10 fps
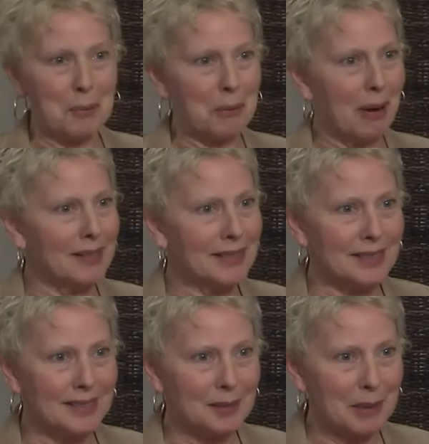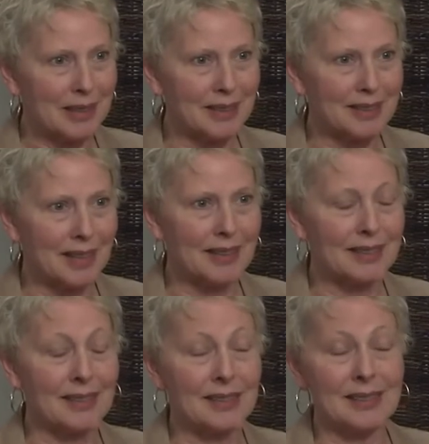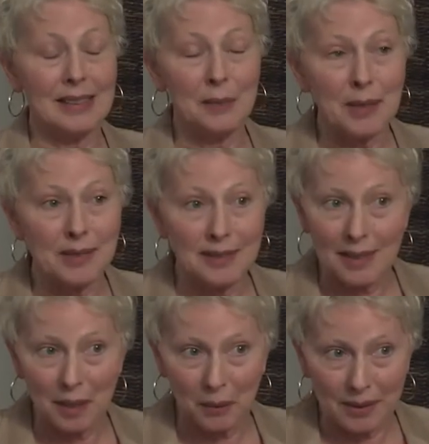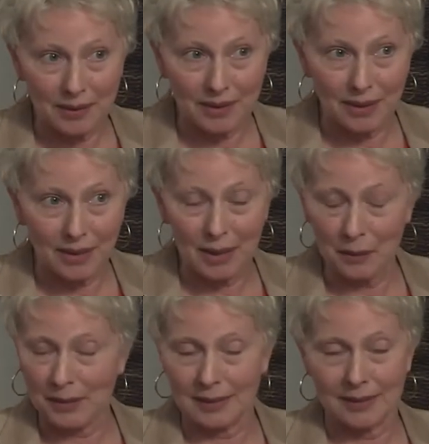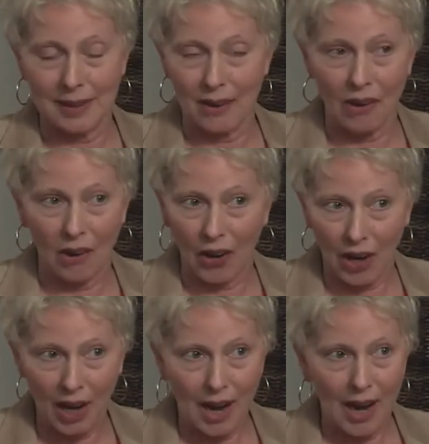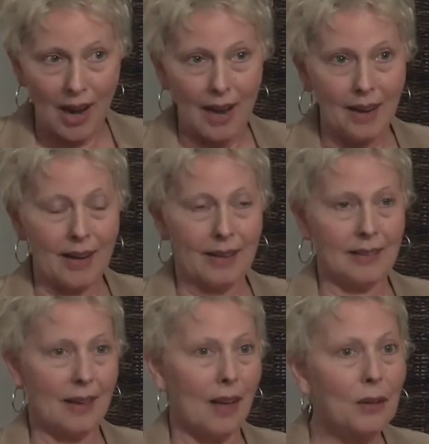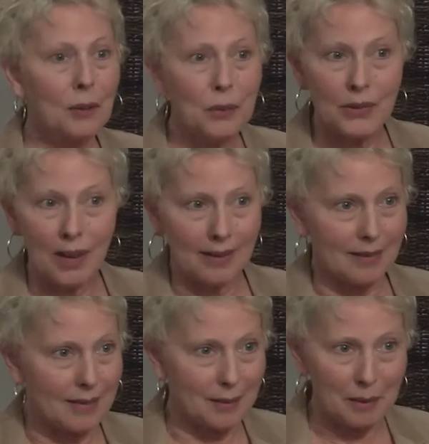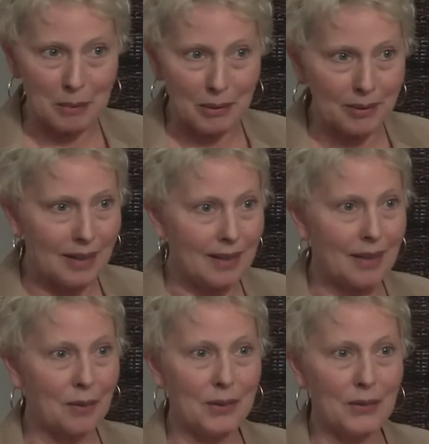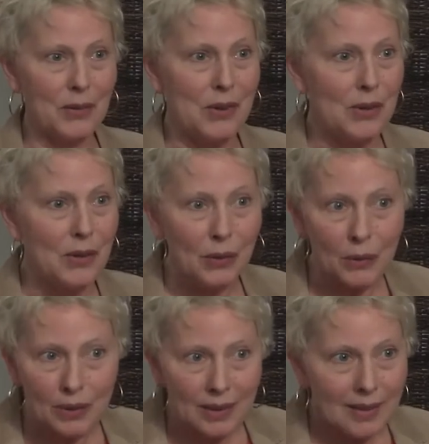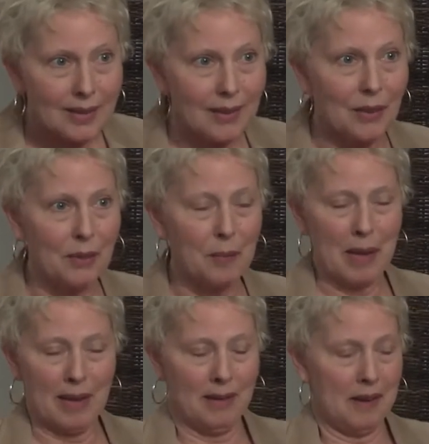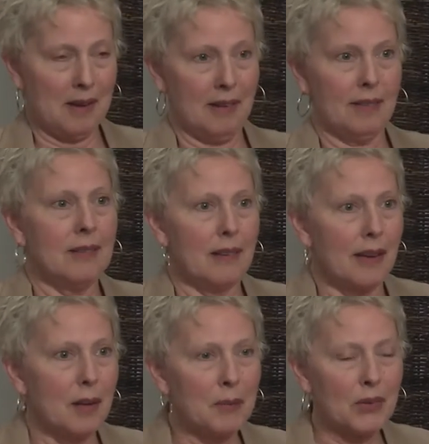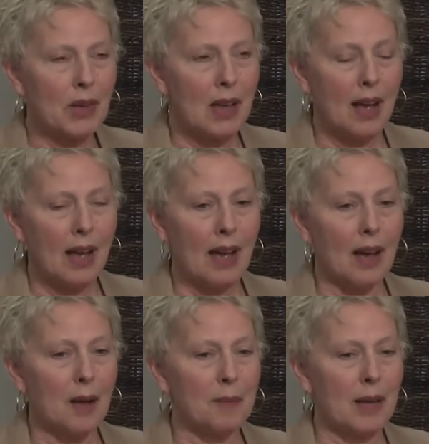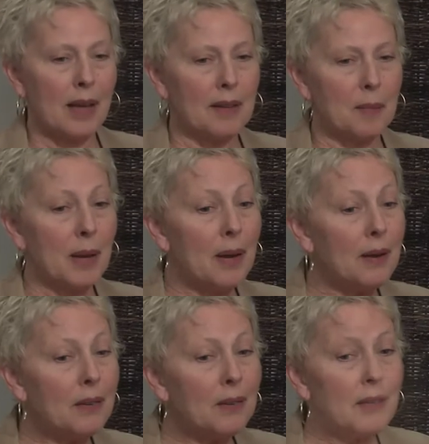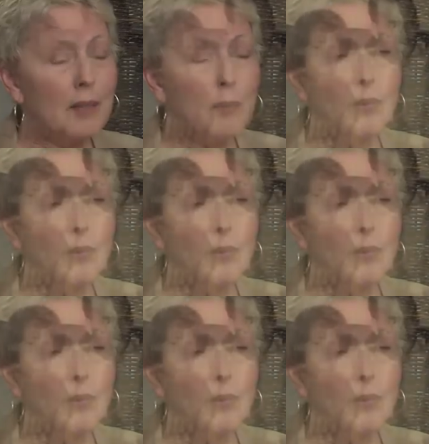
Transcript: all the prizes because I could see where the tail went on the donkey. It wasn't that hard. And I could tell who was hiding the thimble, and I always knew, you know, any guessing games. And apparently